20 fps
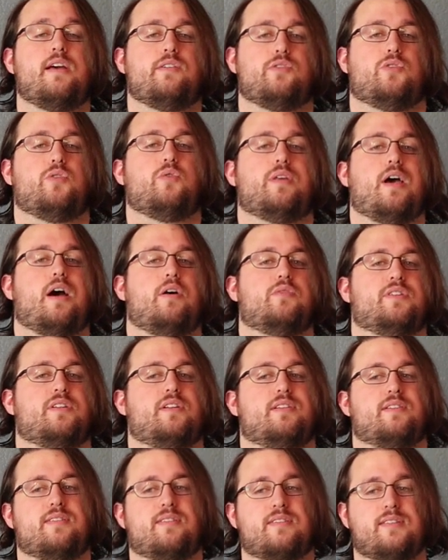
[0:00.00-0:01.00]
in
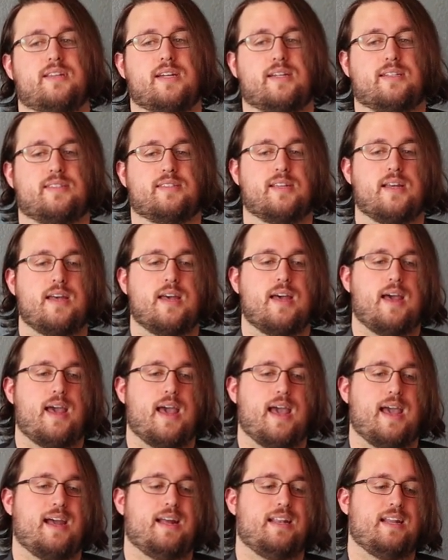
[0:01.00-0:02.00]
2006,
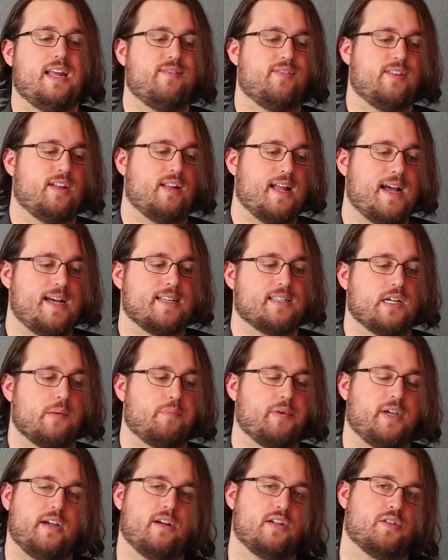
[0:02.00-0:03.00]
and even the last
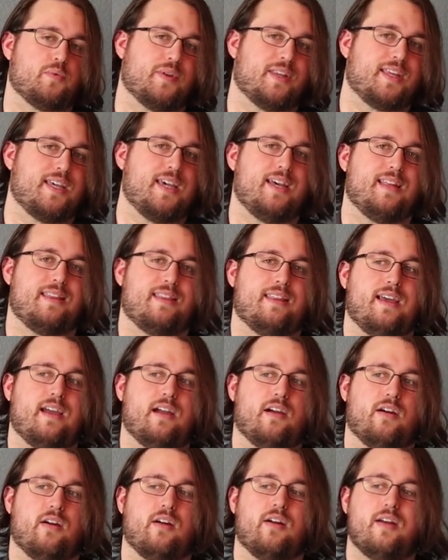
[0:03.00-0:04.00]
couple years with Kidd
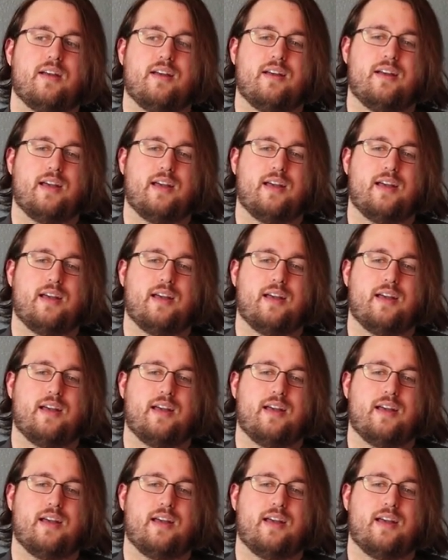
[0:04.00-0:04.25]
there,